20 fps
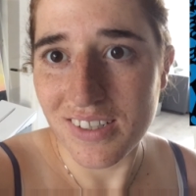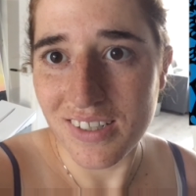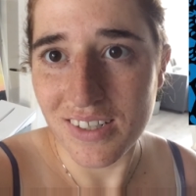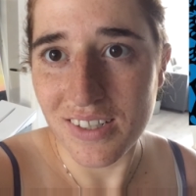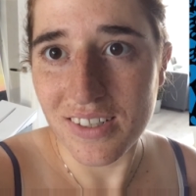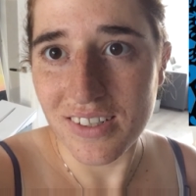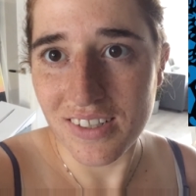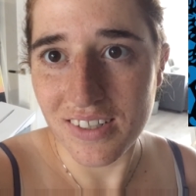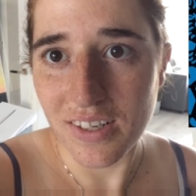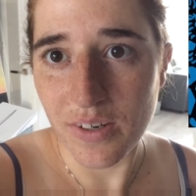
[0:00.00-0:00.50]

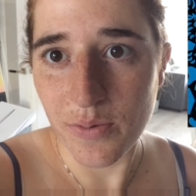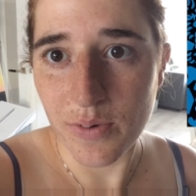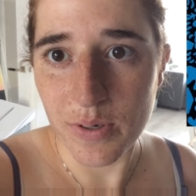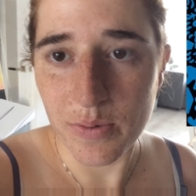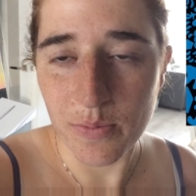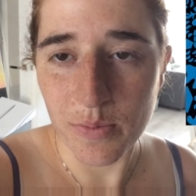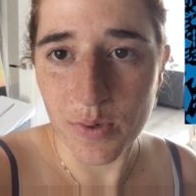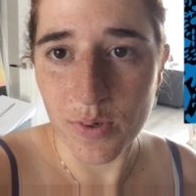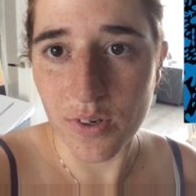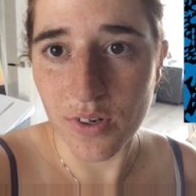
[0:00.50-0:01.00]
They were
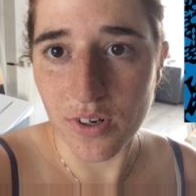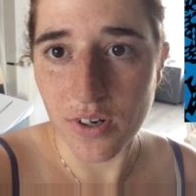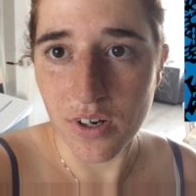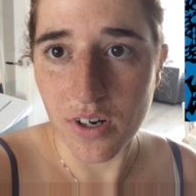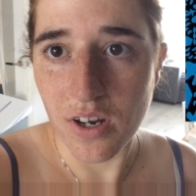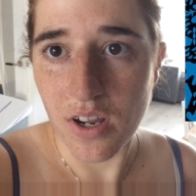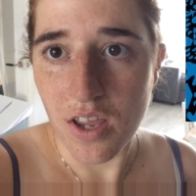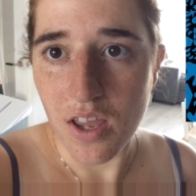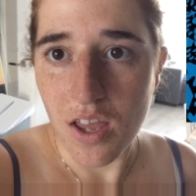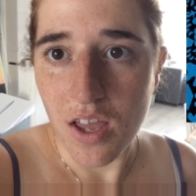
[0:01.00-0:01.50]
more
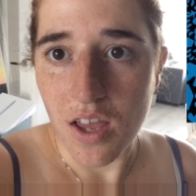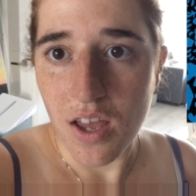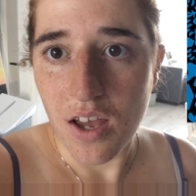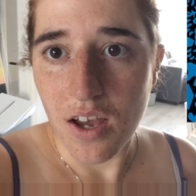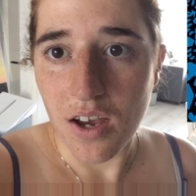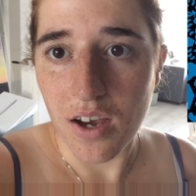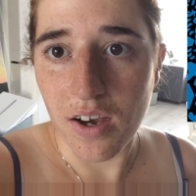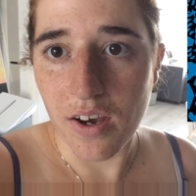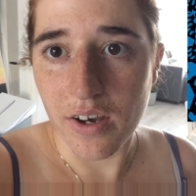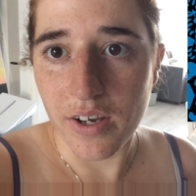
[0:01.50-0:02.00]

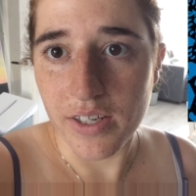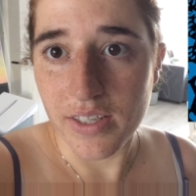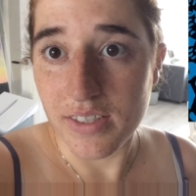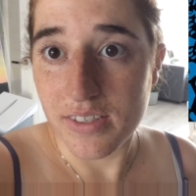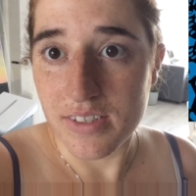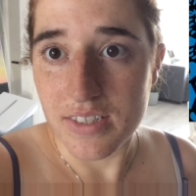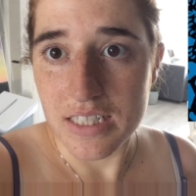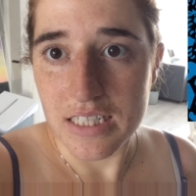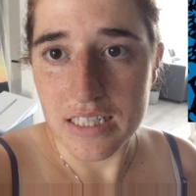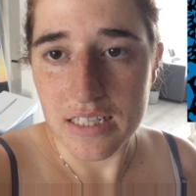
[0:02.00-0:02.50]

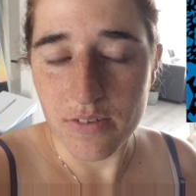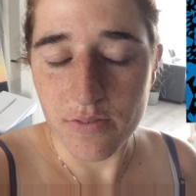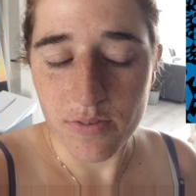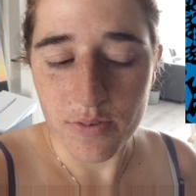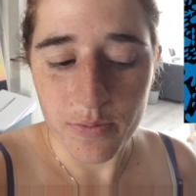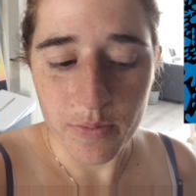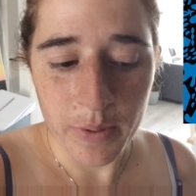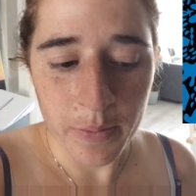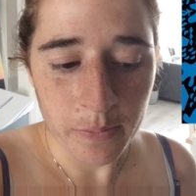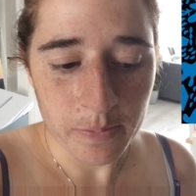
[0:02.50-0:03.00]
interesting
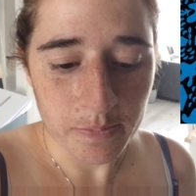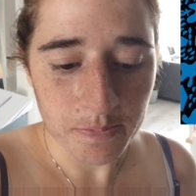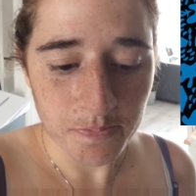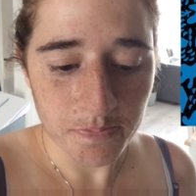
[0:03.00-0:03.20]
for me,